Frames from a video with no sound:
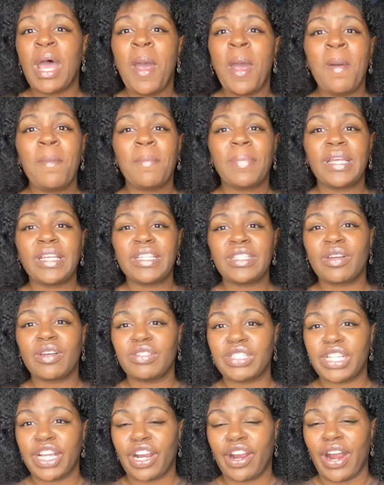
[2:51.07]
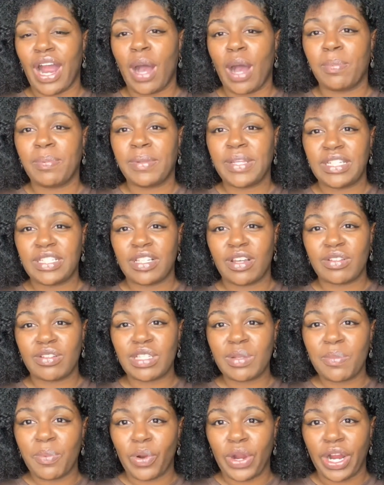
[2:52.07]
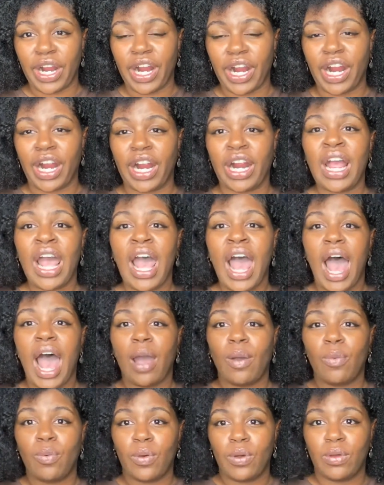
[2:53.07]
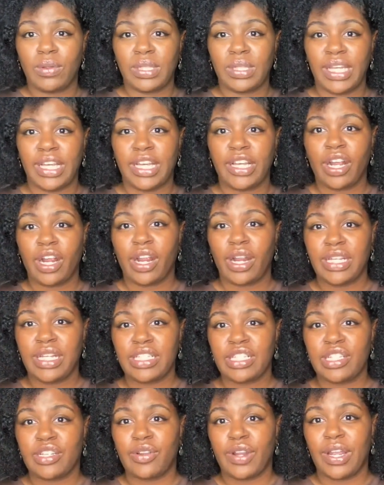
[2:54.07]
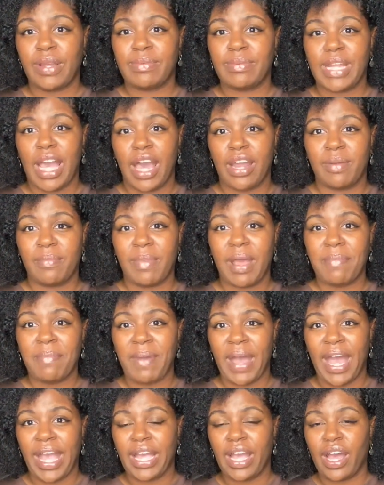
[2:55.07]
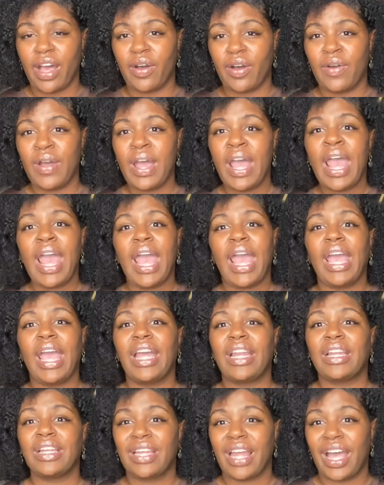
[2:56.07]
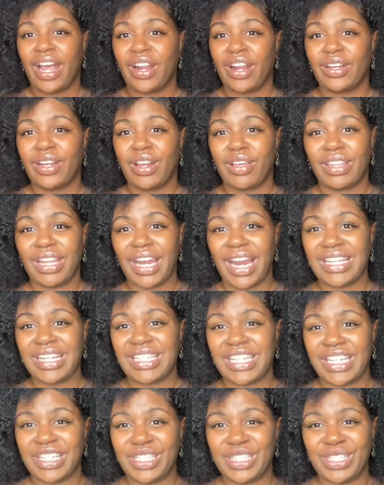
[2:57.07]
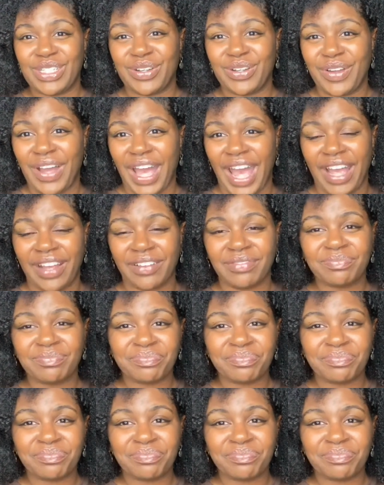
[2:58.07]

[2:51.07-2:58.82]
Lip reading: Please go check her out. Please go support her. I will link her Instagram down in my bio and let her know that I sent you, okay?